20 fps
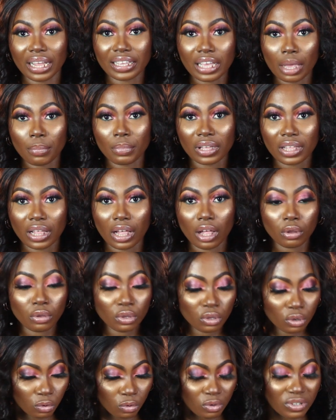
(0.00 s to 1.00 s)
that
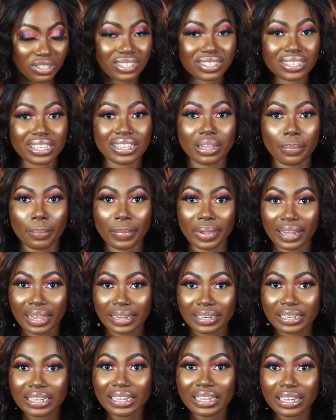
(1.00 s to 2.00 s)
chemical, you could see the
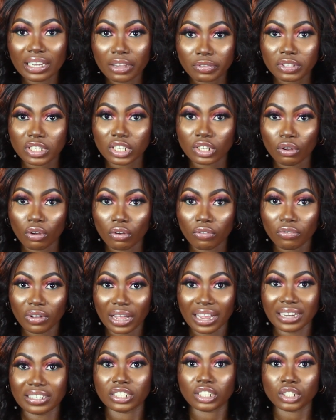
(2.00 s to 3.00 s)
melanin lifting off
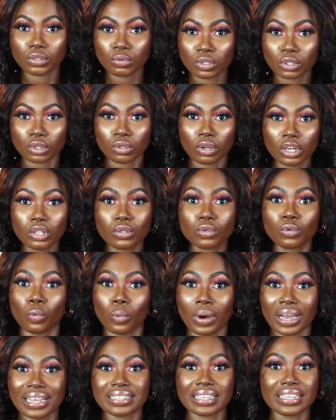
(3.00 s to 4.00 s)
and she was turning to
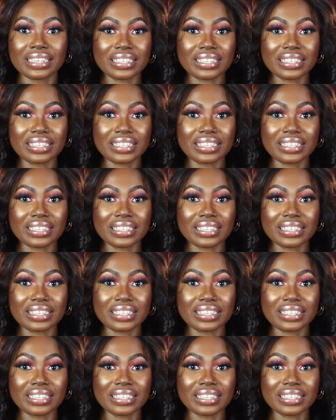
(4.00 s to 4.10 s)
white